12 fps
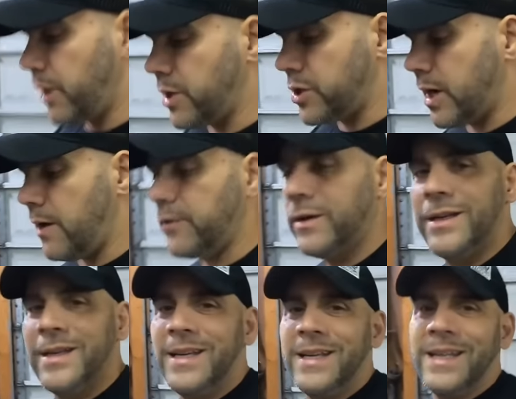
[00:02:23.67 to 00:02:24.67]
crankshaft,
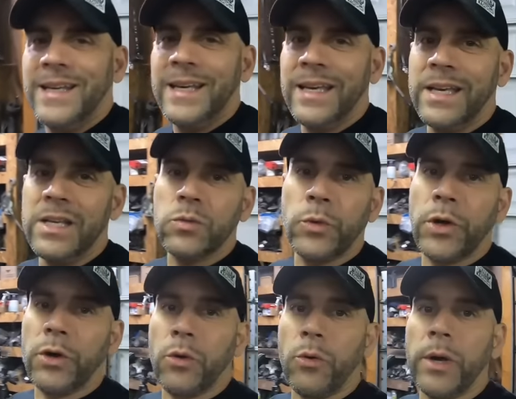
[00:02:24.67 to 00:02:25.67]
is we
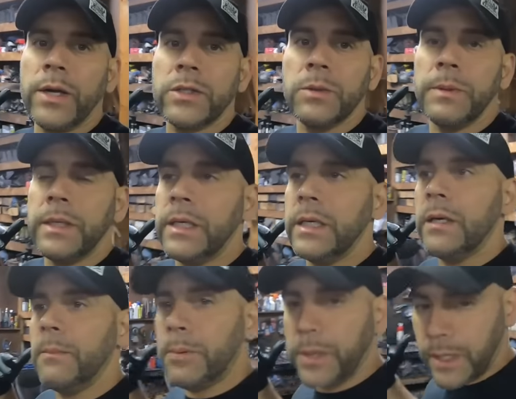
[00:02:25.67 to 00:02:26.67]
are going to
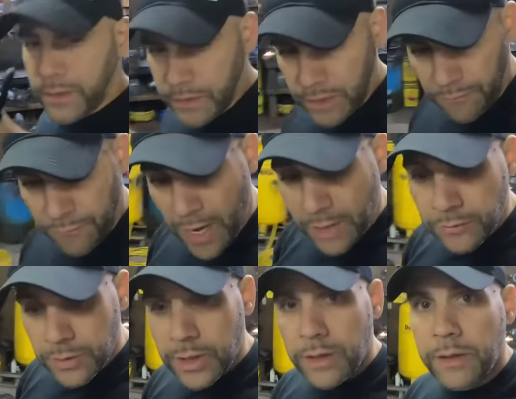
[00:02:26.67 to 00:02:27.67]
be putting the
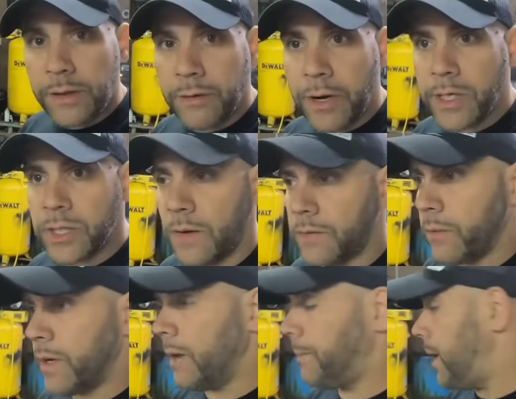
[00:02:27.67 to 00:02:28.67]
factory crankshaft that
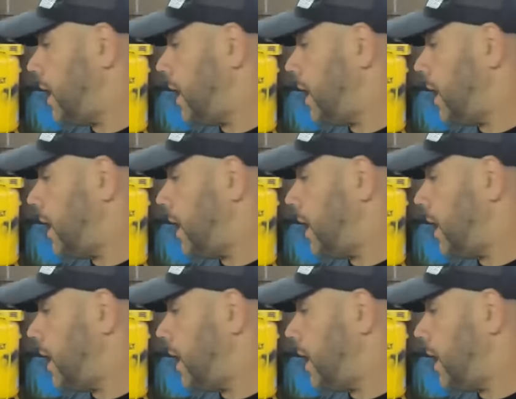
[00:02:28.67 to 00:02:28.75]
we had